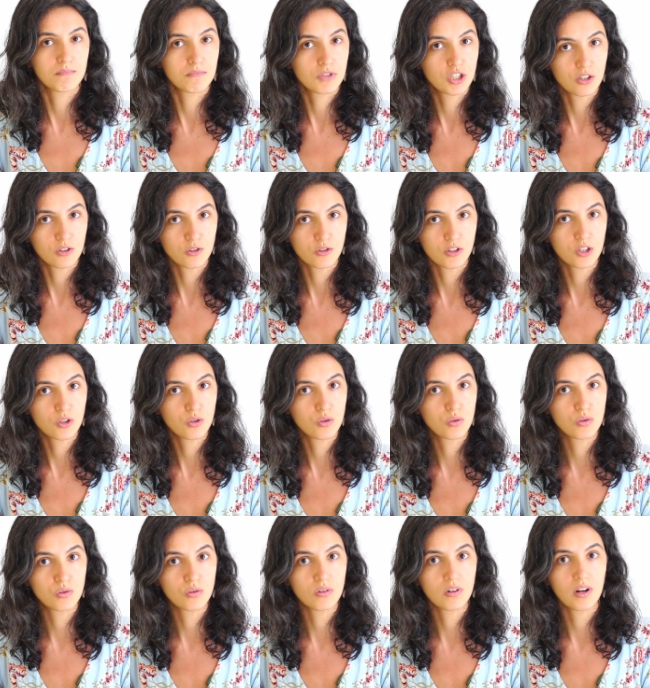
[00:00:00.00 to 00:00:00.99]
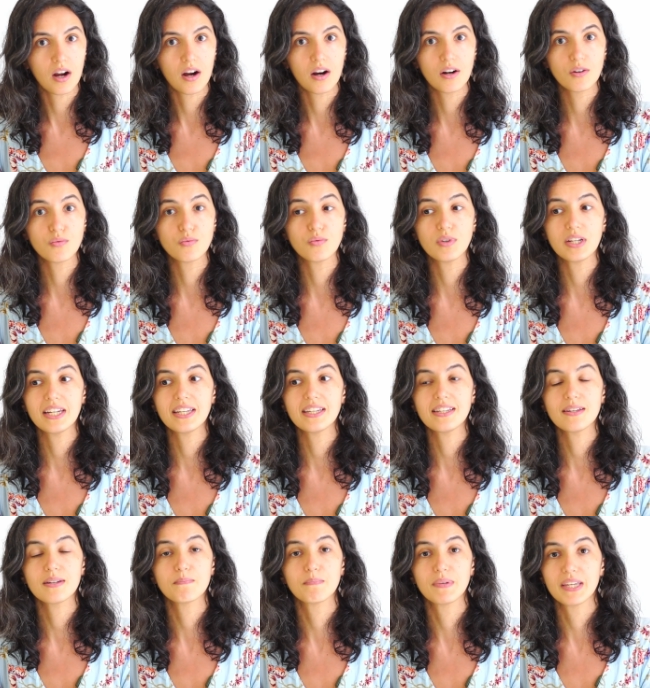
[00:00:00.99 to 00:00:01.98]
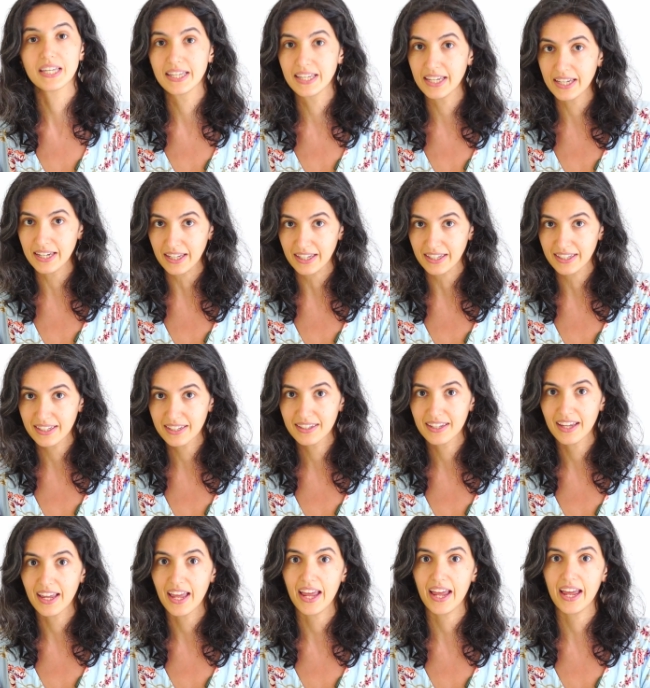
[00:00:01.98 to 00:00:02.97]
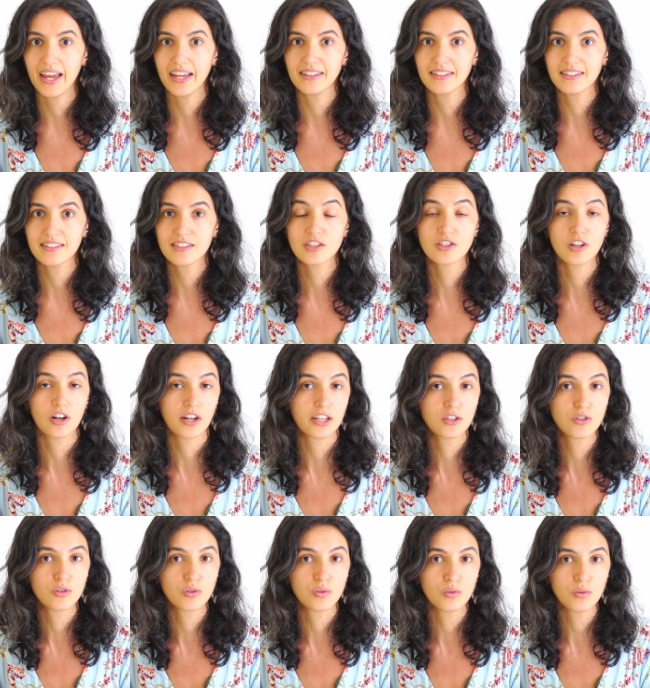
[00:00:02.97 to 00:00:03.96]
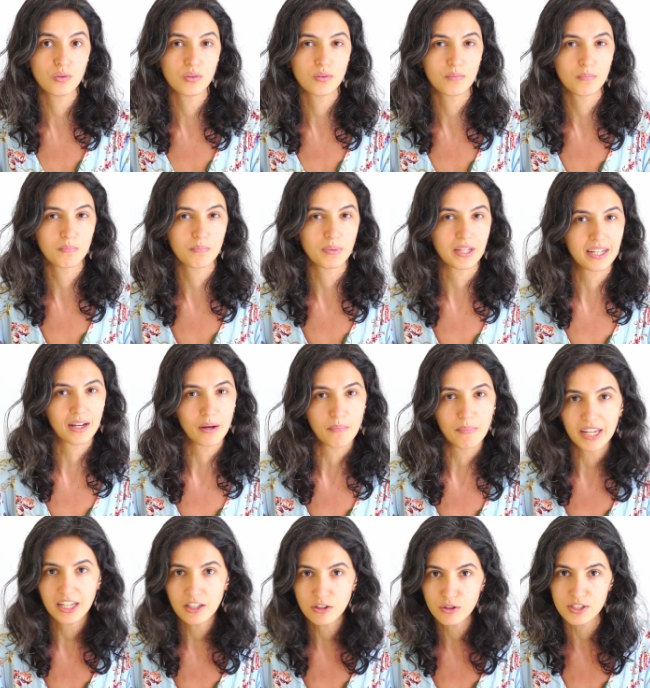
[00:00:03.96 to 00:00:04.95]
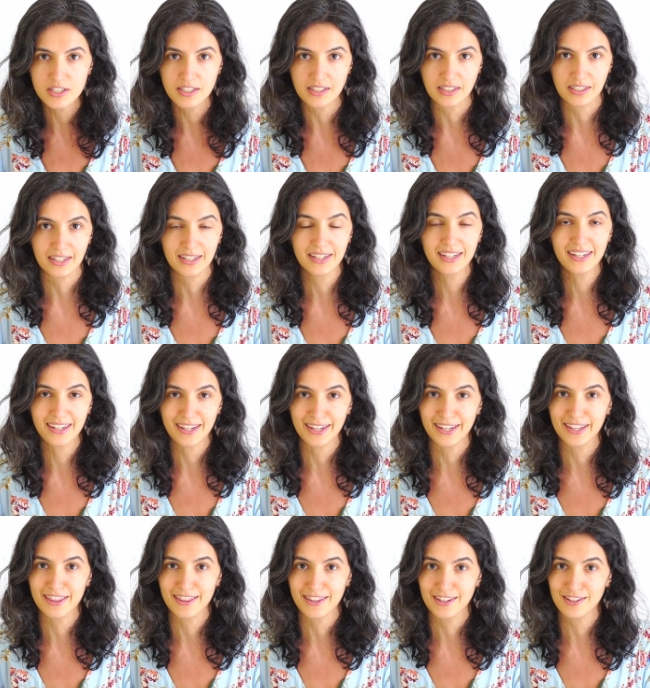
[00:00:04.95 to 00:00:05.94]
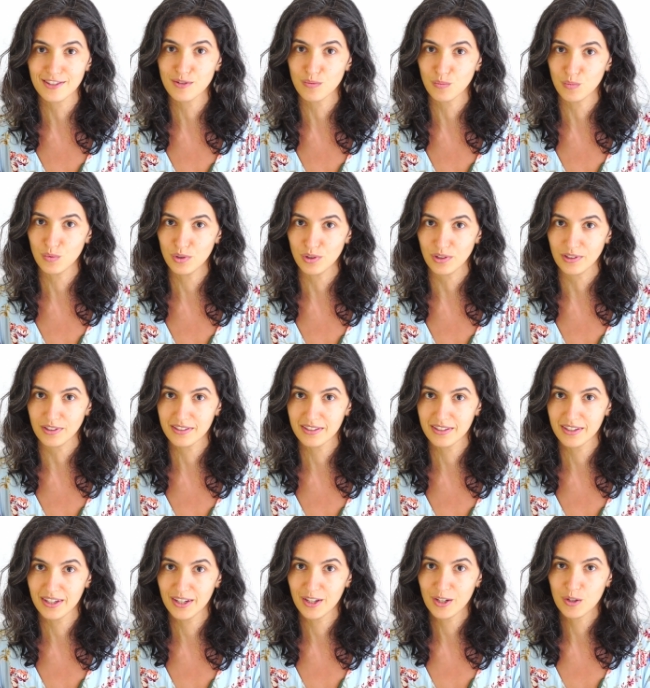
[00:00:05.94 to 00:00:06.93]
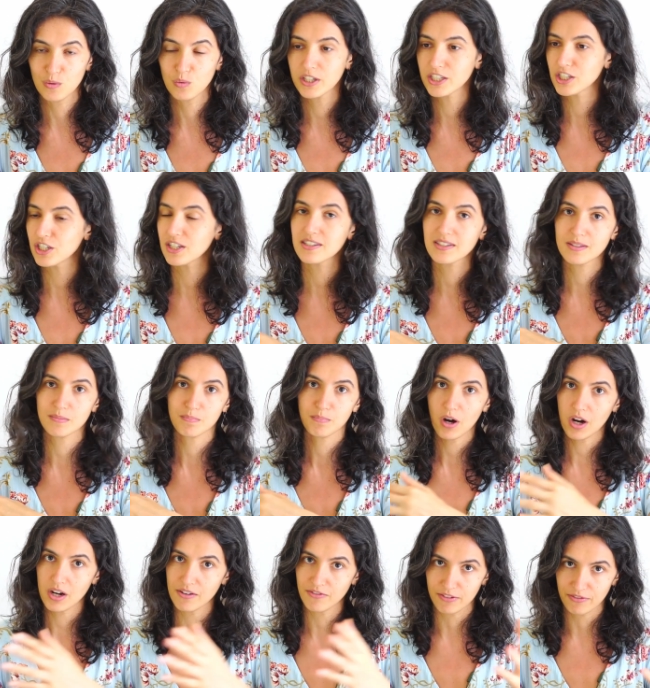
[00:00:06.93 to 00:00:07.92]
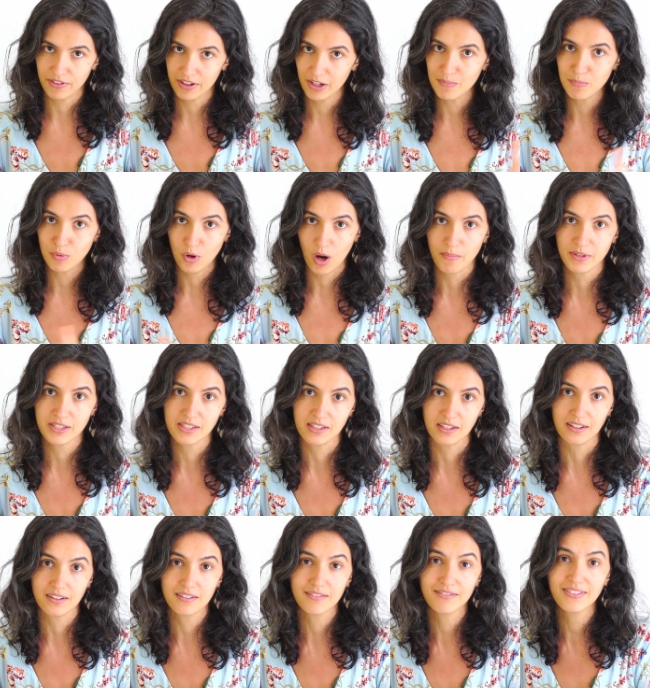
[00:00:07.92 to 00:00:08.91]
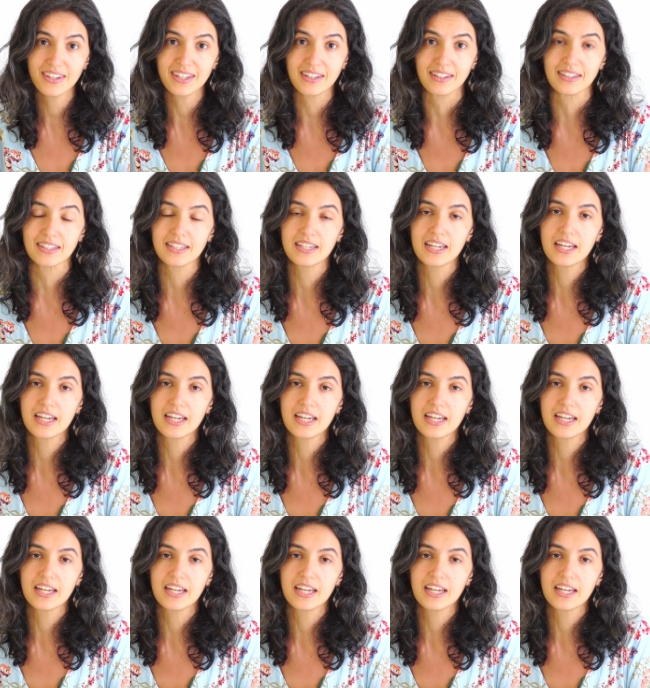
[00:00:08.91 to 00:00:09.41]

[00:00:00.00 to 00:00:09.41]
children who are really beginning and starting to become interested in this world, which is part of a very promising field.